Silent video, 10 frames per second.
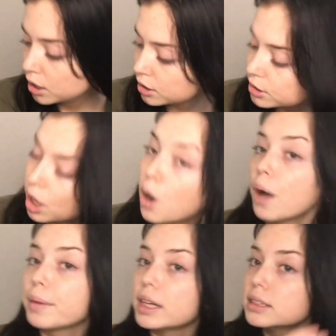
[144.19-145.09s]
So
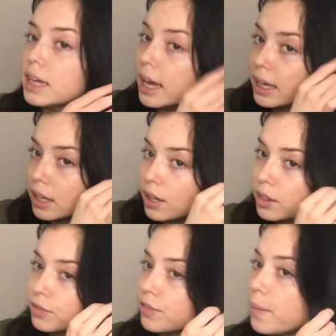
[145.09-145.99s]
I'm gonna take
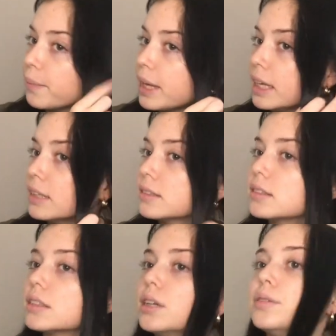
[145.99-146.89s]
the front
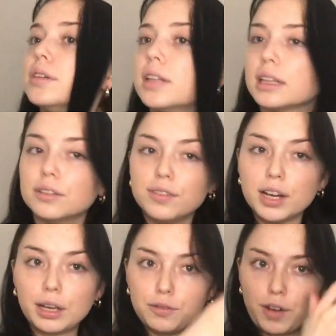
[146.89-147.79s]
piece, like the
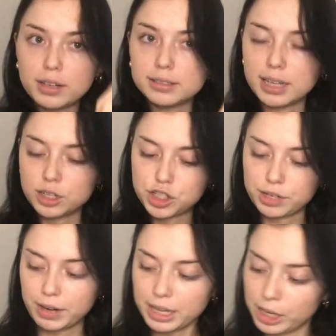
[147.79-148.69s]
very front
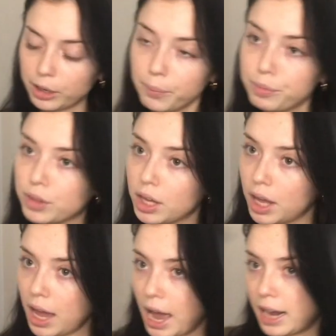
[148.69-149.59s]
section right here,
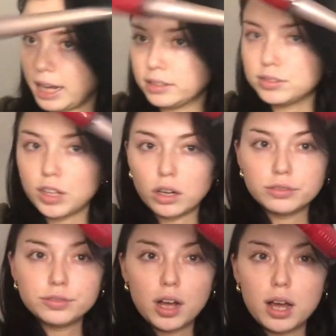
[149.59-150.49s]
and I
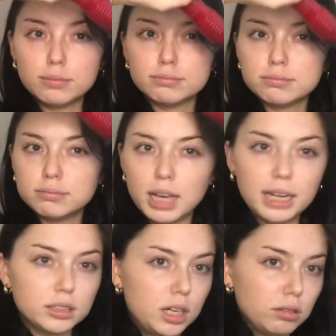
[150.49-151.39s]
start from, I
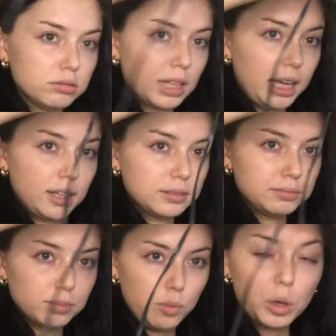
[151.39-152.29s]
don't know, like
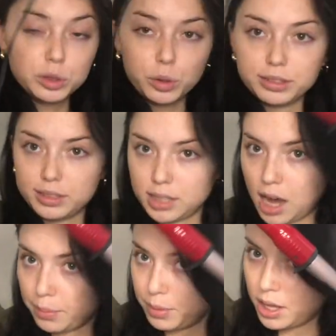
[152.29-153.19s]
more towards the
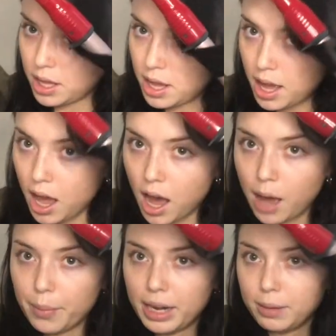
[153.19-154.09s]
top,
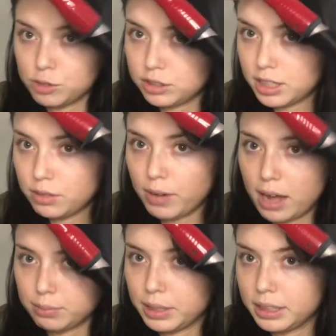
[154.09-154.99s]
and I'm just gonna
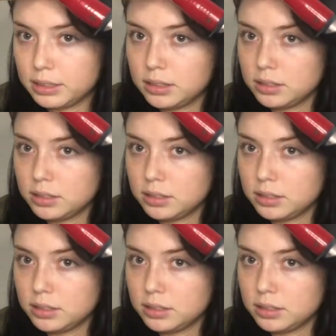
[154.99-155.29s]
wrap it,